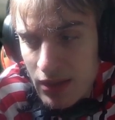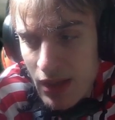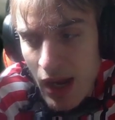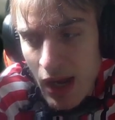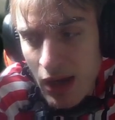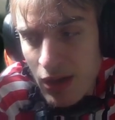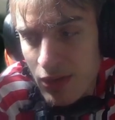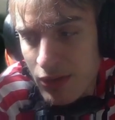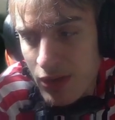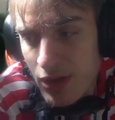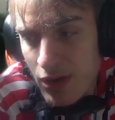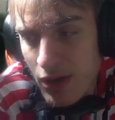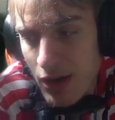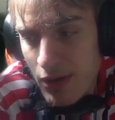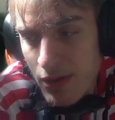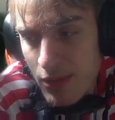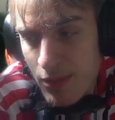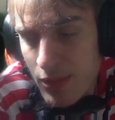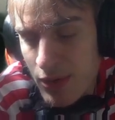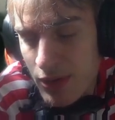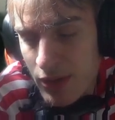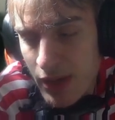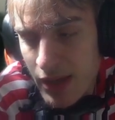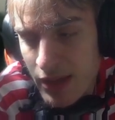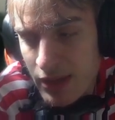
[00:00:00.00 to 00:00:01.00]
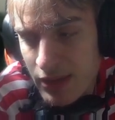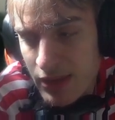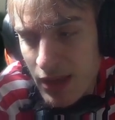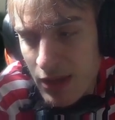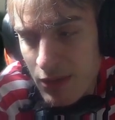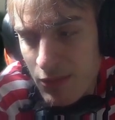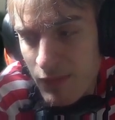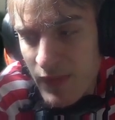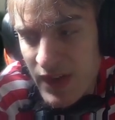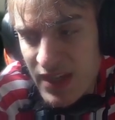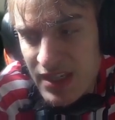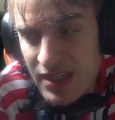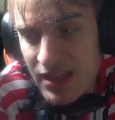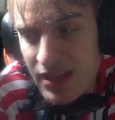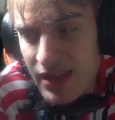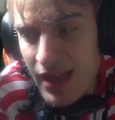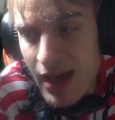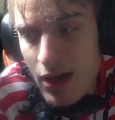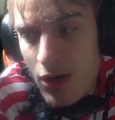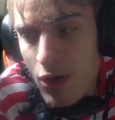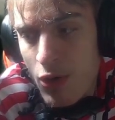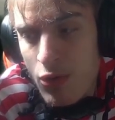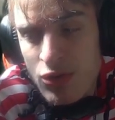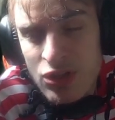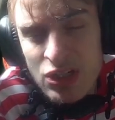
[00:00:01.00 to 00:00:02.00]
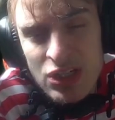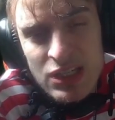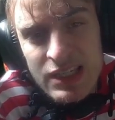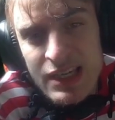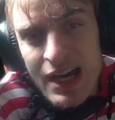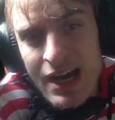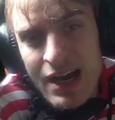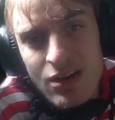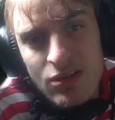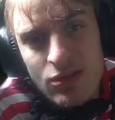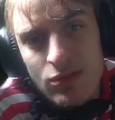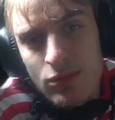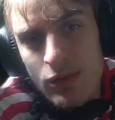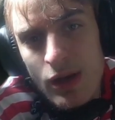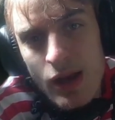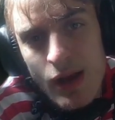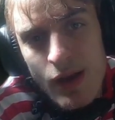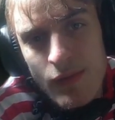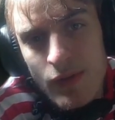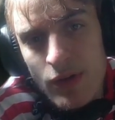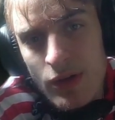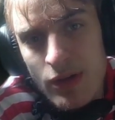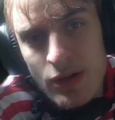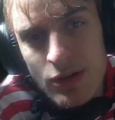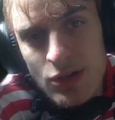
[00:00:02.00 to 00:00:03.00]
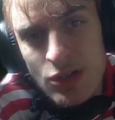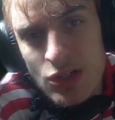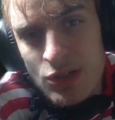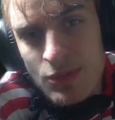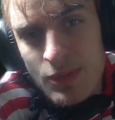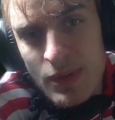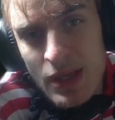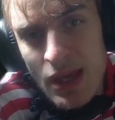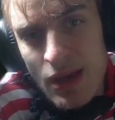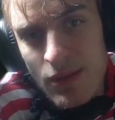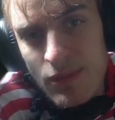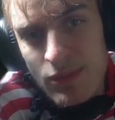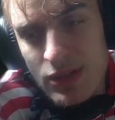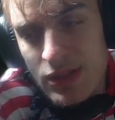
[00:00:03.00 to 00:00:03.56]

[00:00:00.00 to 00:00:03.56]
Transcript: I don't know. I remember like they visited that ocean town or whatever and it just became